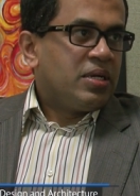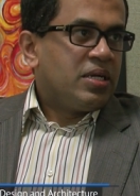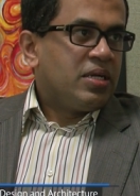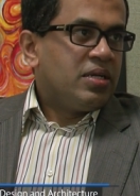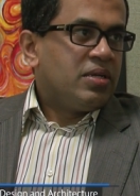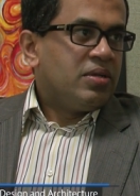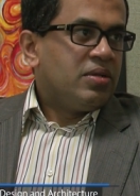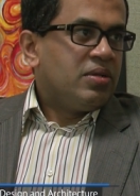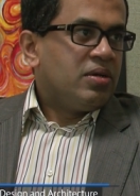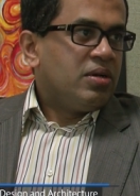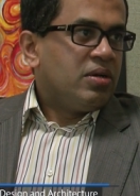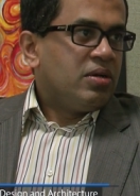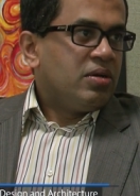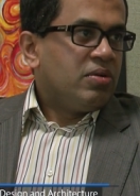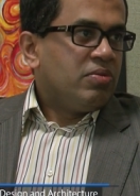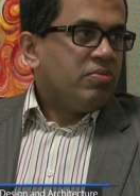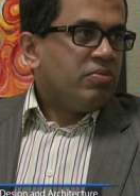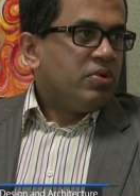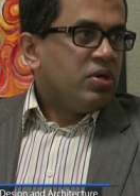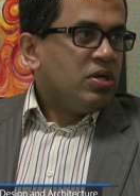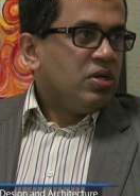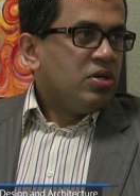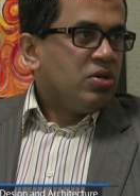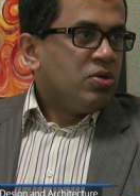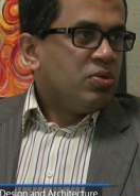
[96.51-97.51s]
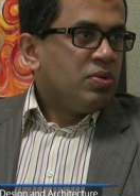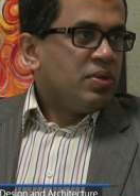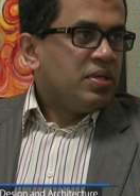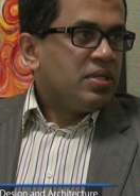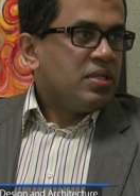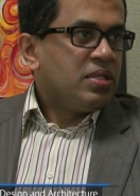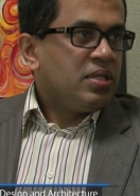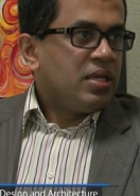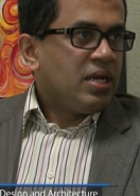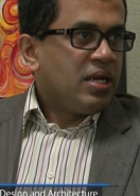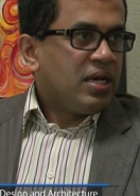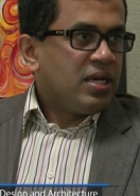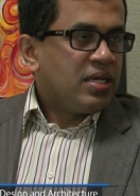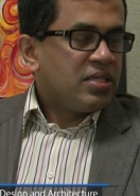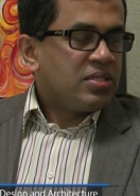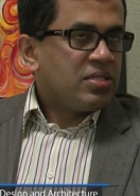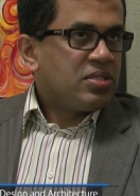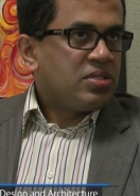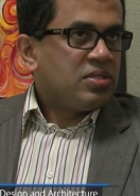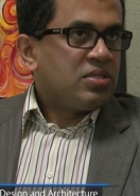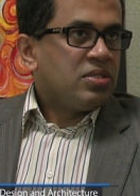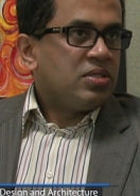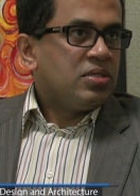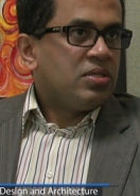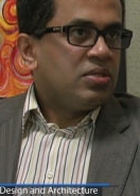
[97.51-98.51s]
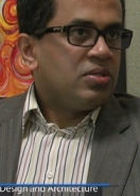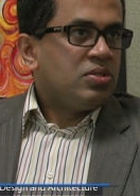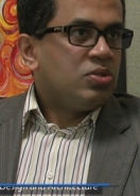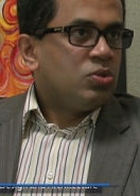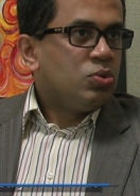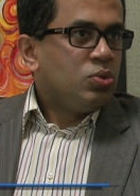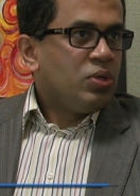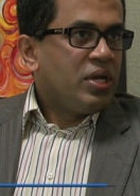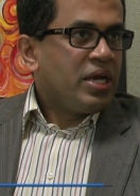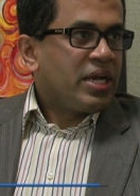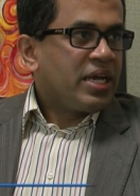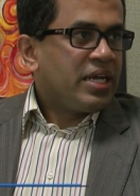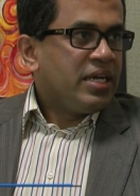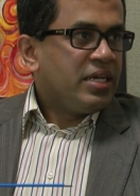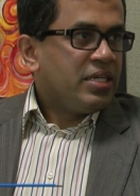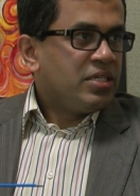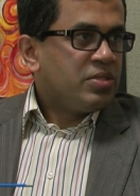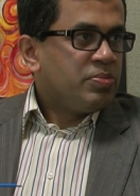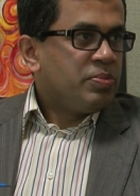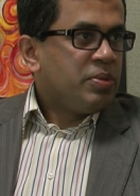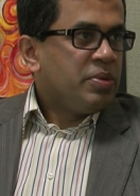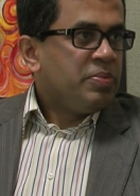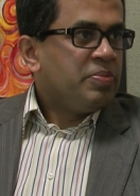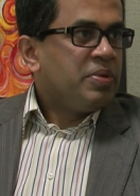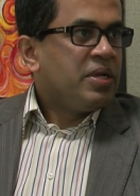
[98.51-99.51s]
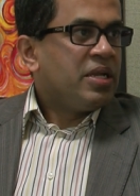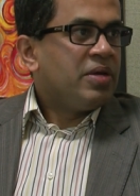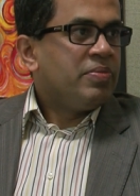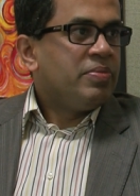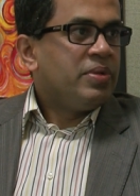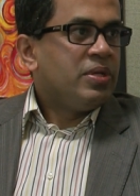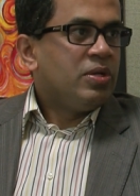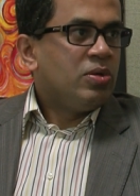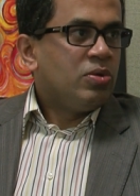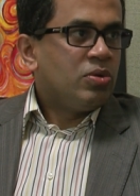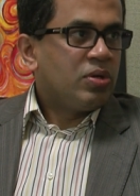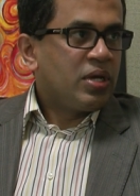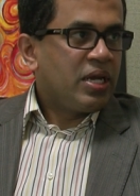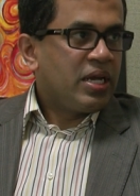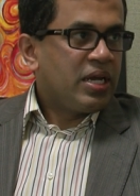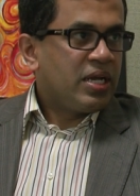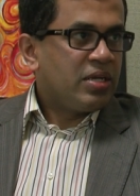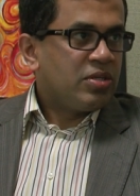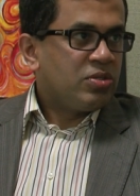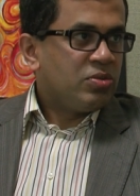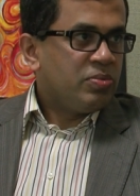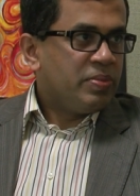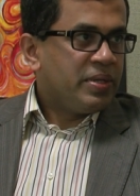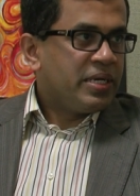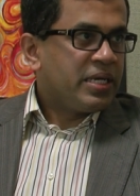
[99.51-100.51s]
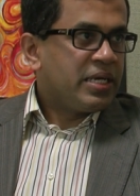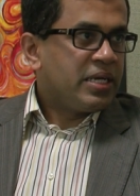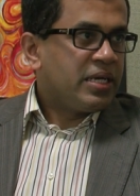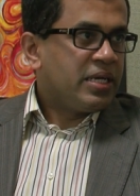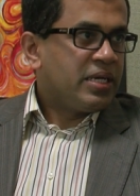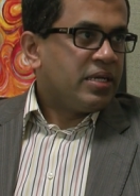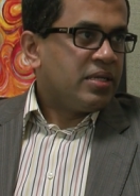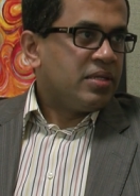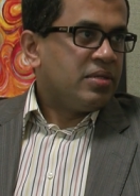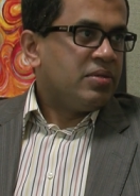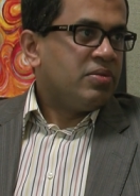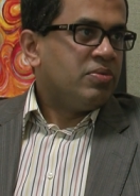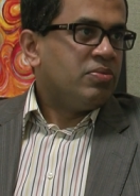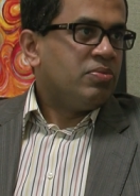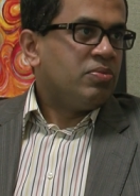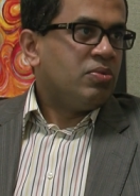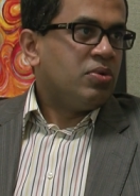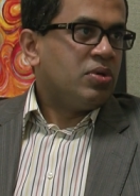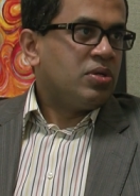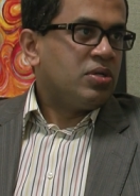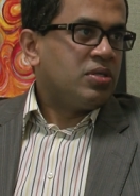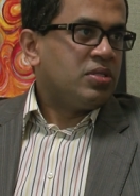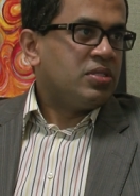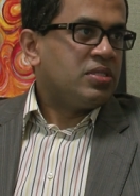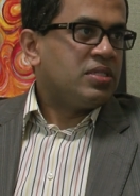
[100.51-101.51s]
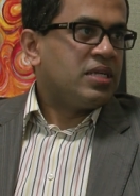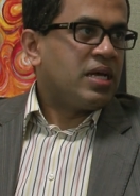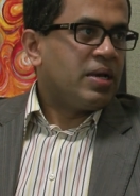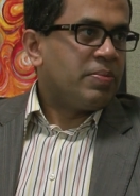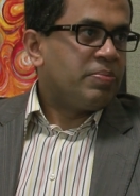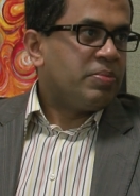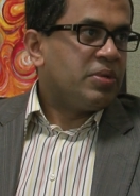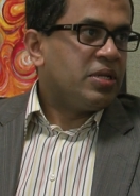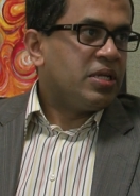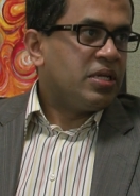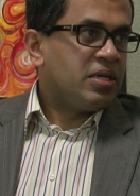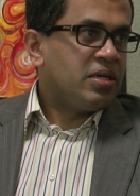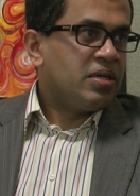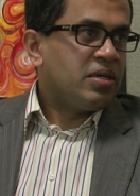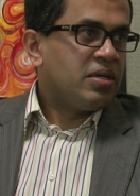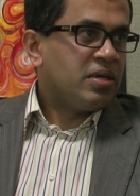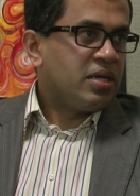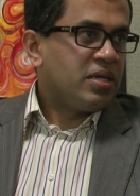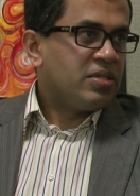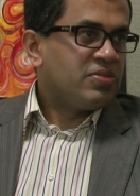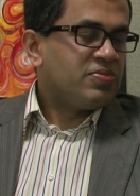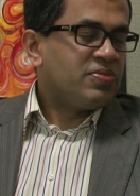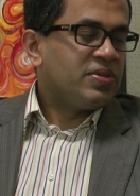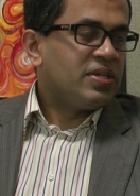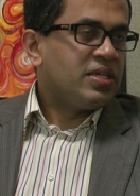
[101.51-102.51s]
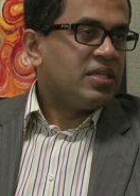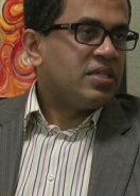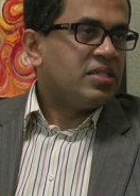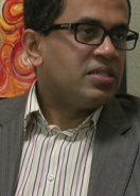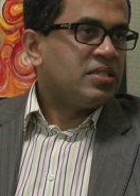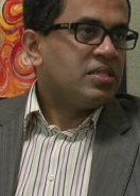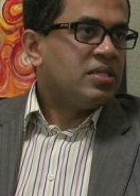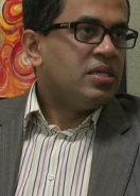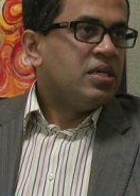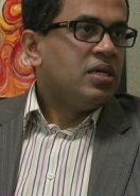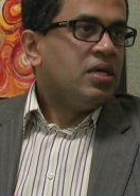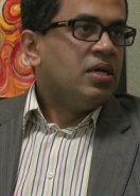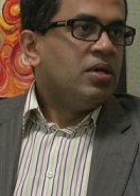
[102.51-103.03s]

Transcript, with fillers: and world over in the last 2 decades people have been looking at Dubai and what is happening as far as